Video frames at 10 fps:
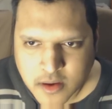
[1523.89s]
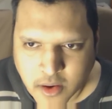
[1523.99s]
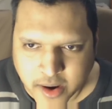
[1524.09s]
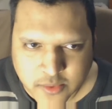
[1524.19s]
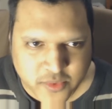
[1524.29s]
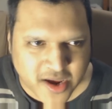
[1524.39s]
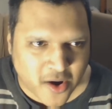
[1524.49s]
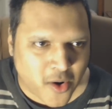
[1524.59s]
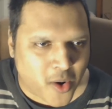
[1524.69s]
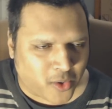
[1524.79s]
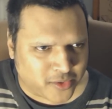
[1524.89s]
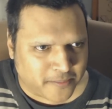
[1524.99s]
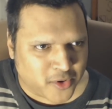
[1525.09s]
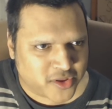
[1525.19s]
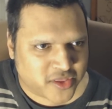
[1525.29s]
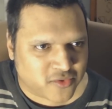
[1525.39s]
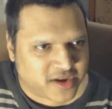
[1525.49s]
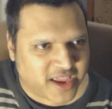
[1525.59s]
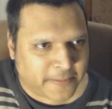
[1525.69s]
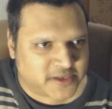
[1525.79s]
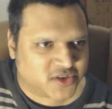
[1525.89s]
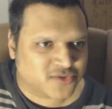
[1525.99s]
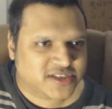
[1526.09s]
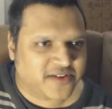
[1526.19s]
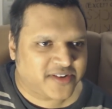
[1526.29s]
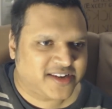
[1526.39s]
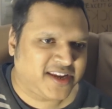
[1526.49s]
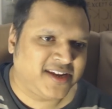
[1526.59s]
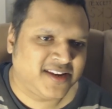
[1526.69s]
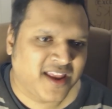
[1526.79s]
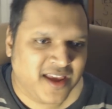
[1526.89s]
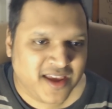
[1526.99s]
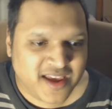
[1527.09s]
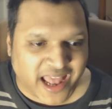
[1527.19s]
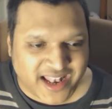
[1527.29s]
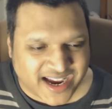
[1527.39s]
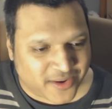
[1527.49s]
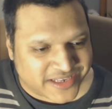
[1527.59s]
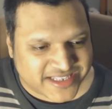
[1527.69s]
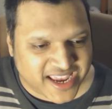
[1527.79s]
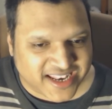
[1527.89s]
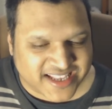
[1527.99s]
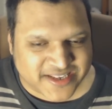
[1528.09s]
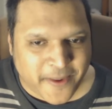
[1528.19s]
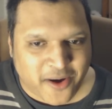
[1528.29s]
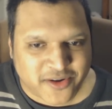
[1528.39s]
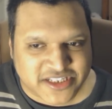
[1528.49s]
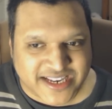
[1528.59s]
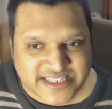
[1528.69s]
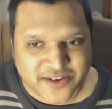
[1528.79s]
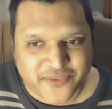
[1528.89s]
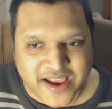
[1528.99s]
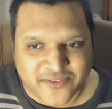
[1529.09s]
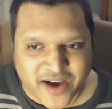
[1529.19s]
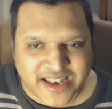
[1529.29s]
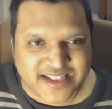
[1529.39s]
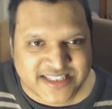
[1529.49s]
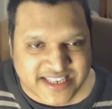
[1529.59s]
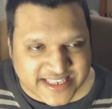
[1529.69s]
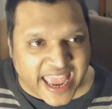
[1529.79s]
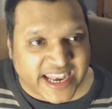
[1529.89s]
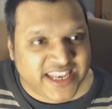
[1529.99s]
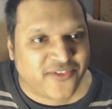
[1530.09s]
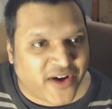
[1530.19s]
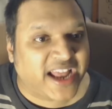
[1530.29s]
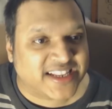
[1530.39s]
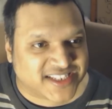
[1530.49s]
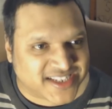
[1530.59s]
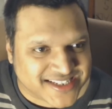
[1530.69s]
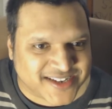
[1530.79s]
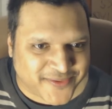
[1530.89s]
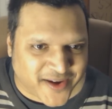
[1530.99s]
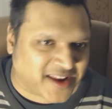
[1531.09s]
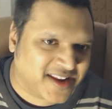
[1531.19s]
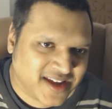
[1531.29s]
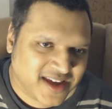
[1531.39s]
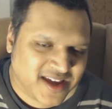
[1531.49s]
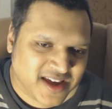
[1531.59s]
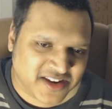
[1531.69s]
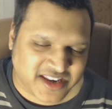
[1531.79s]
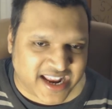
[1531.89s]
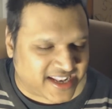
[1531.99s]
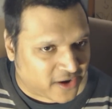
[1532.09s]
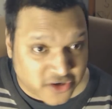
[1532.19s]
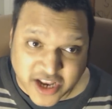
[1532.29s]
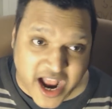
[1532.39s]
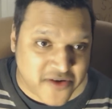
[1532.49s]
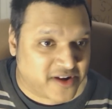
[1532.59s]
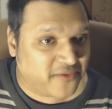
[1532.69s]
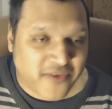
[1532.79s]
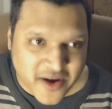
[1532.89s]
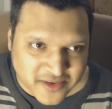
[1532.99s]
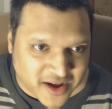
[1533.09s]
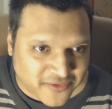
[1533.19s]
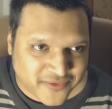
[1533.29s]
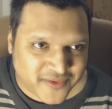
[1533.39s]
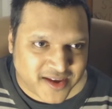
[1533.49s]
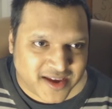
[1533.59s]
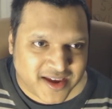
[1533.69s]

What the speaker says: Alright, we are on book 3, episode 17. And like I was saying, it's about justified violence. Is any violence justified? To take down a tyrant, fair enough.